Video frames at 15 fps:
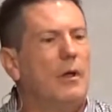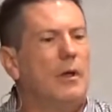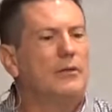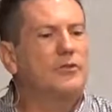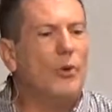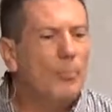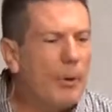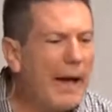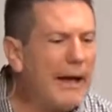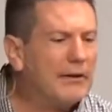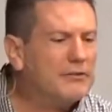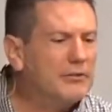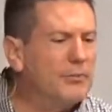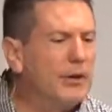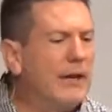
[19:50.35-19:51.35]
And so
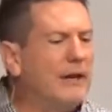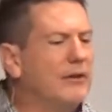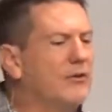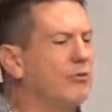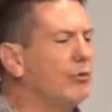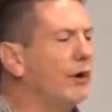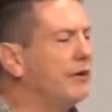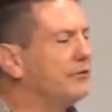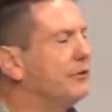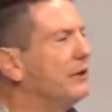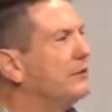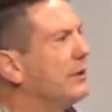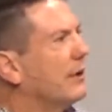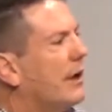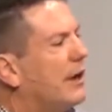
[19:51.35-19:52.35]
Patterson began to
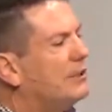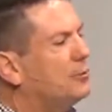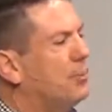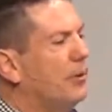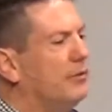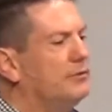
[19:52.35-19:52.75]
translate the Gospel